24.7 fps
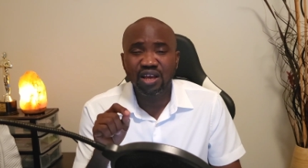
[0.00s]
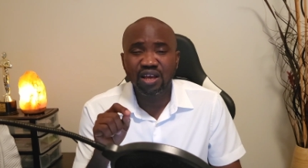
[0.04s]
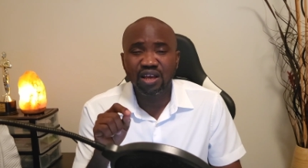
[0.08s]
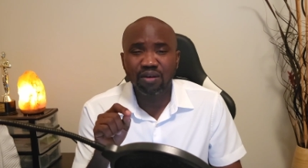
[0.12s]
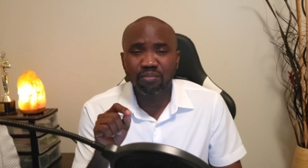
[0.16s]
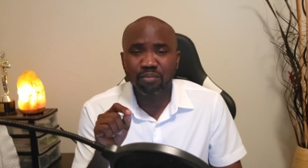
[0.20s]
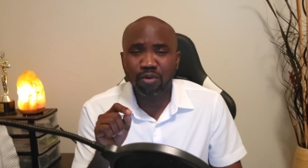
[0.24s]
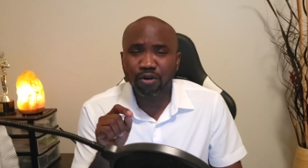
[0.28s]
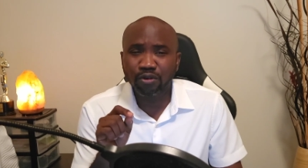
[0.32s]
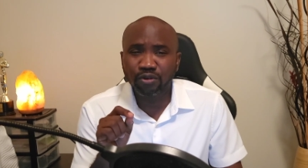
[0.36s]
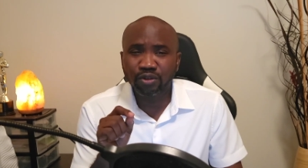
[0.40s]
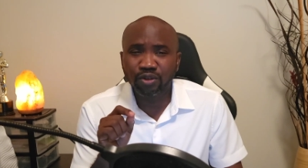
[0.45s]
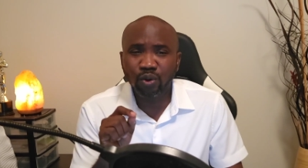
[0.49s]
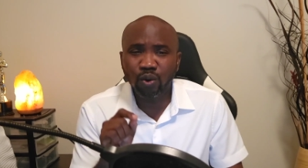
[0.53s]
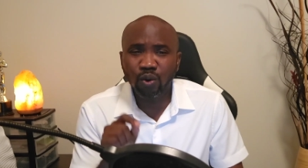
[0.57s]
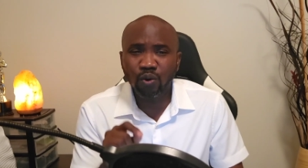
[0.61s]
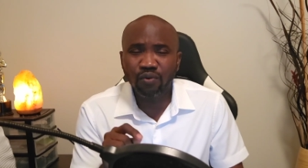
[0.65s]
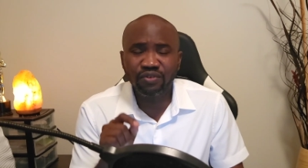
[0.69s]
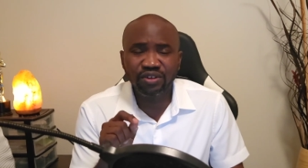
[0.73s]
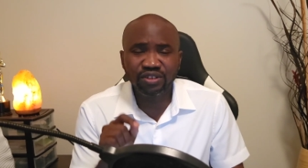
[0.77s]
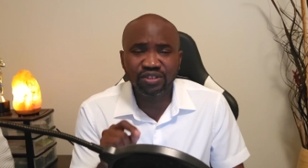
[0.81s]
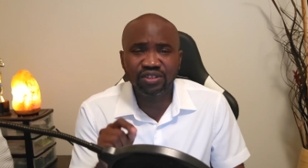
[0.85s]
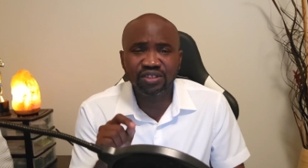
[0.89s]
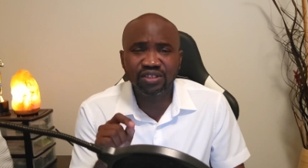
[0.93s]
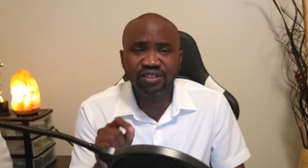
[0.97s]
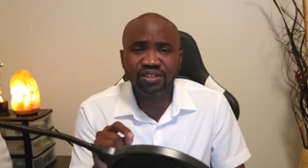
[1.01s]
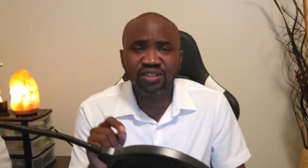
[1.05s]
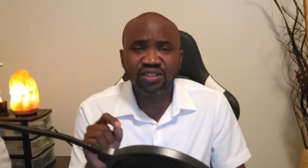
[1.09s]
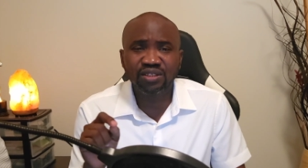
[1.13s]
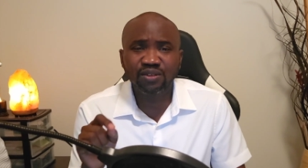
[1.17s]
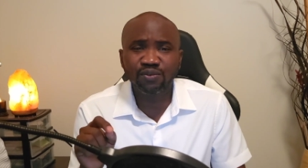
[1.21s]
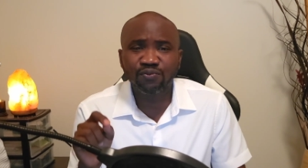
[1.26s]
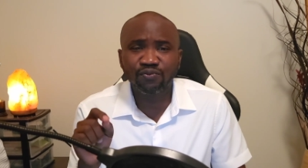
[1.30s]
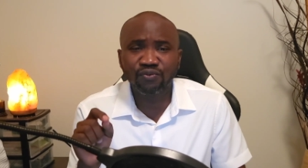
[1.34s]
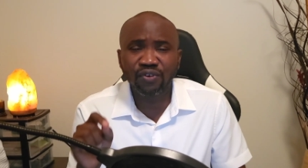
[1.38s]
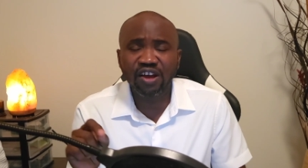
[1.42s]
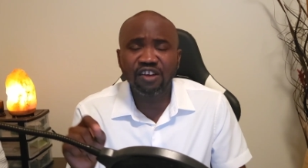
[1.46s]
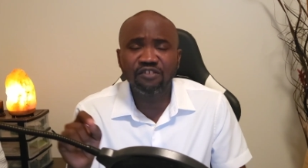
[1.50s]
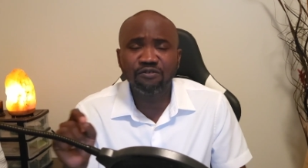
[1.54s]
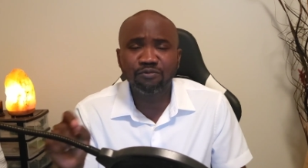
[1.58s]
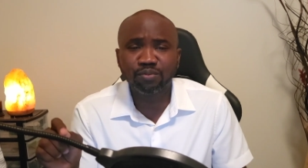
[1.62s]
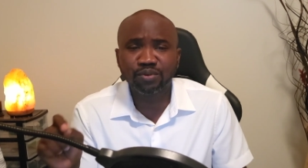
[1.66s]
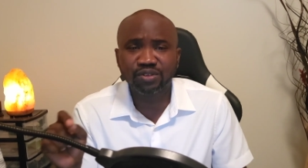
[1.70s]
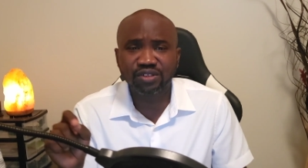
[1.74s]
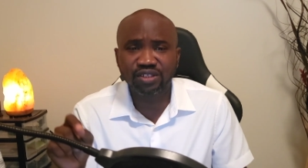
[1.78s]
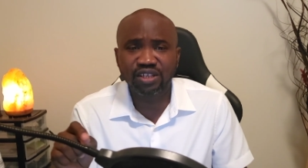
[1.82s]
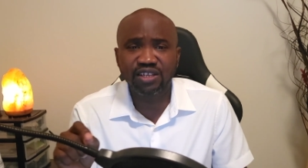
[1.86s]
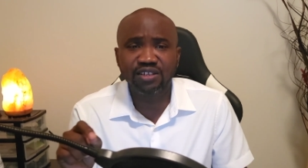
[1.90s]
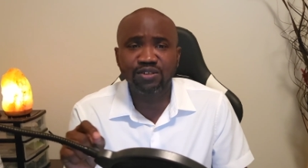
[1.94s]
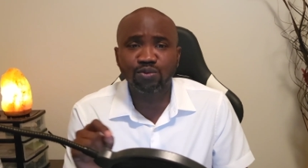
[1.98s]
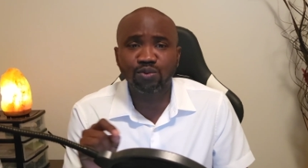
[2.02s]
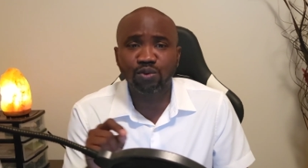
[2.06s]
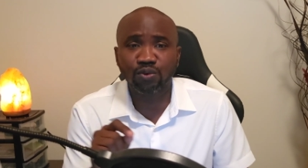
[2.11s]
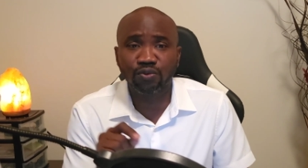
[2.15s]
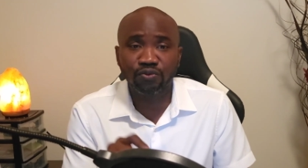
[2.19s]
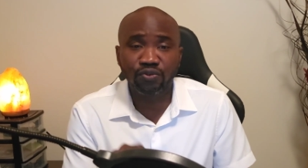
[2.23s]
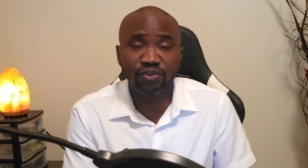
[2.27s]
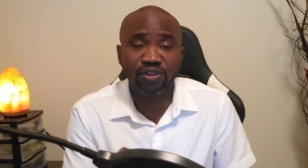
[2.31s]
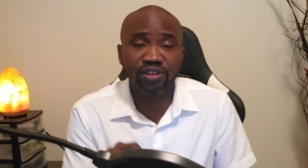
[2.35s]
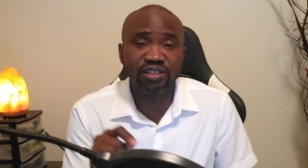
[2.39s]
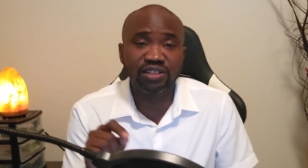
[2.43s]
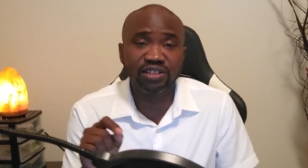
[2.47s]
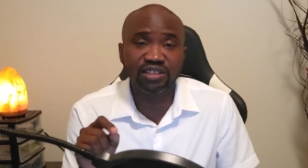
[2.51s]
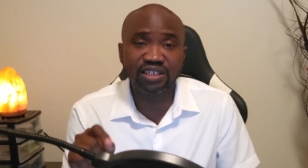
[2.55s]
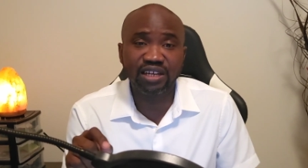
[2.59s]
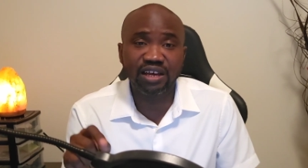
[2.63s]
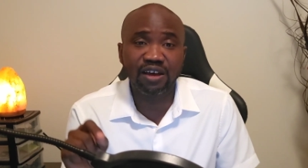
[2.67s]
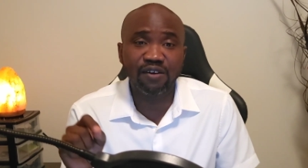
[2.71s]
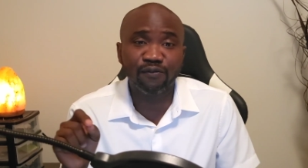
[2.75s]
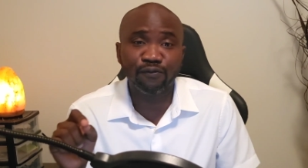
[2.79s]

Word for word: about over 65% will fail in their